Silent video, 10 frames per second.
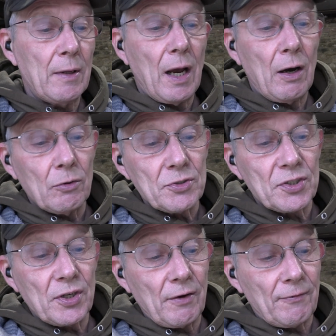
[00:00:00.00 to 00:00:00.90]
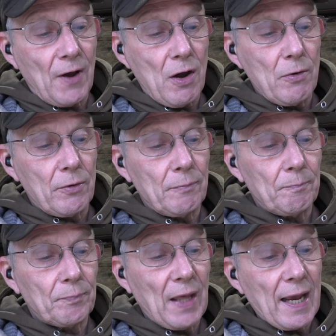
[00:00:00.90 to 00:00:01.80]
answer your phone,
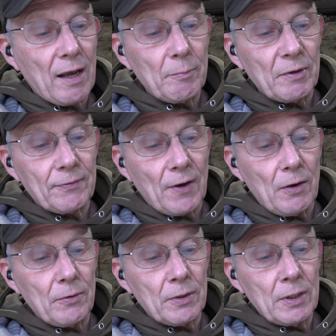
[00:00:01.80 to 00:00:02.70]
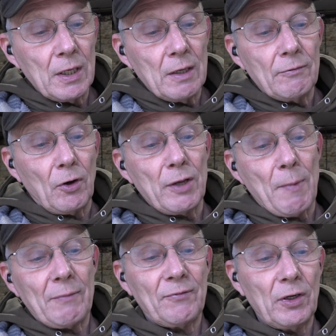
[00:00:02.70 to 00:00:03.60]
hang up your phone, volume
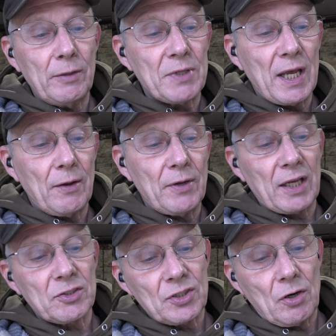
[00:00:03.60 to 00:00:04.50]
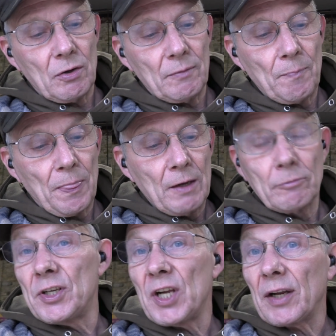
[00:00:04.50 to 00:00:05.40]
up, volume down, next song,
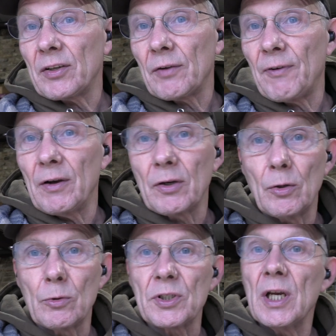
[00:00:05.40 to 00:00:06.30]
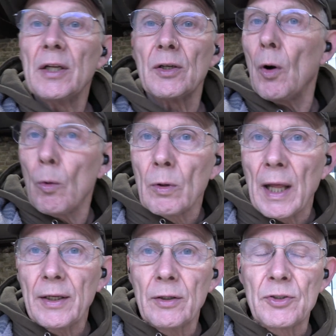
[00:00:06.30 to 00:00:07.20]
reject your phone calls. Do all
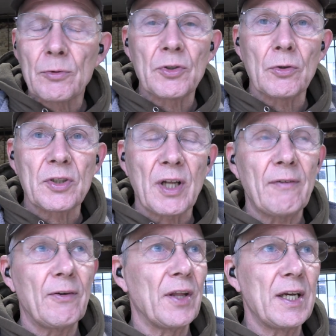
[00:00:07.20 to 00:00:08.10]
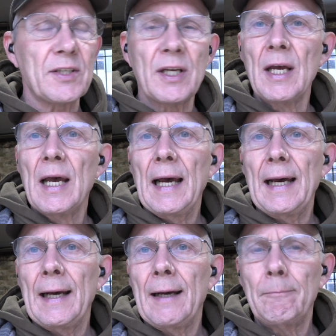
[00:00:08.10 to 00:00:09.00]
that usual sort of stuff on these.
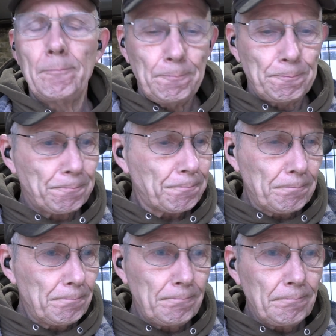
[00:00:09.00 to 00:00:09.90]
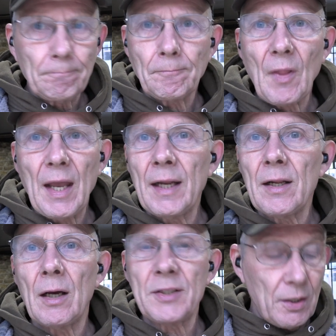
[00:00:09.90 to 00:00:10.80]
And
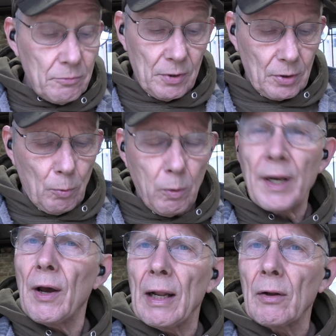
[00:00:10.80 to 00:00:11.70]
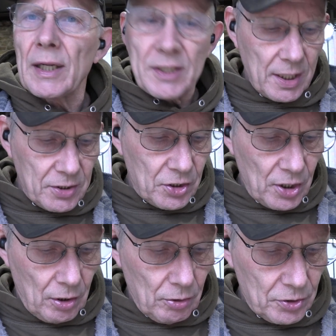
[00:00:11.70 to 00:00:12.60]
I don't quite know how long they take to
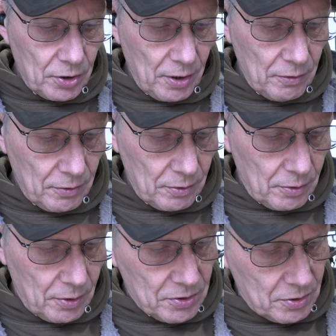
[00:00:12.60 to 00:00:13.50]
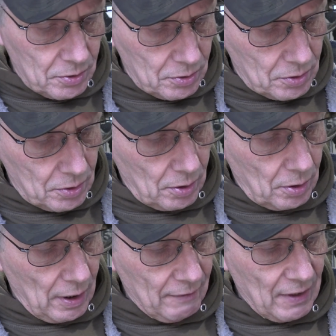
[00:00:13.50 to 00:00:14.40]
charge. I
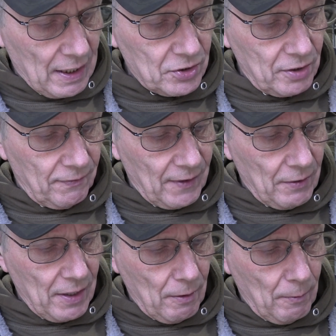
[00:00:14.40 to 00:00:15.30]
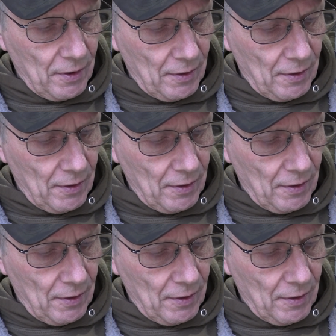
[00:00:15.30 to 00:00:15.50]
haven't actually found out